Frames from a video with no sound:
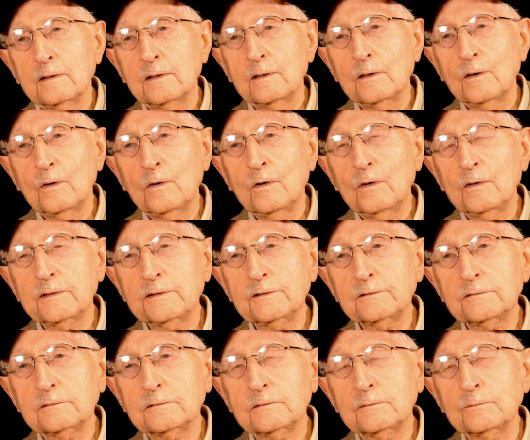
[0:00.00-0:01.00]

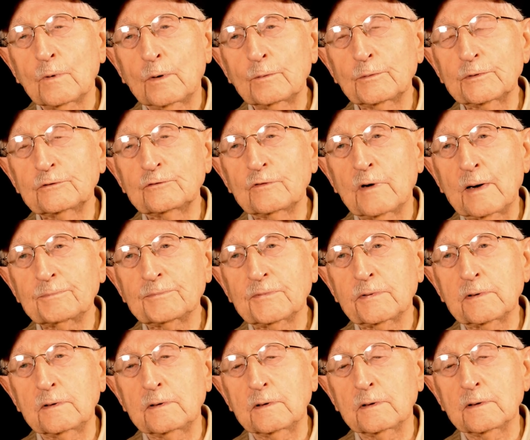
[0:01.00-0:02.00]
August when we dropped
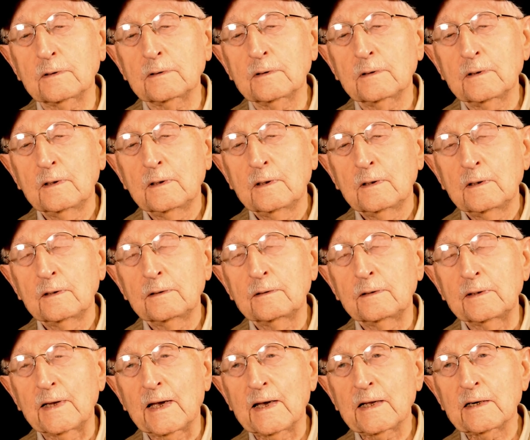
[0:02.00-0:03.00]
the
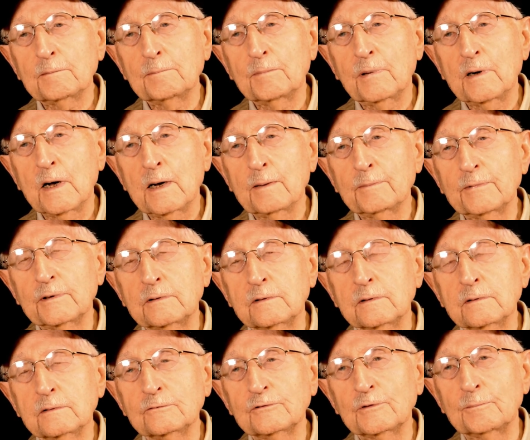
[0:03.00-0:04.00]
atom bomb
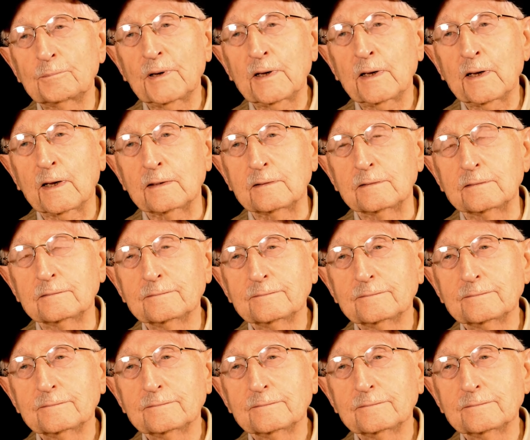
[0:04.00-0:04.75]
in Japan.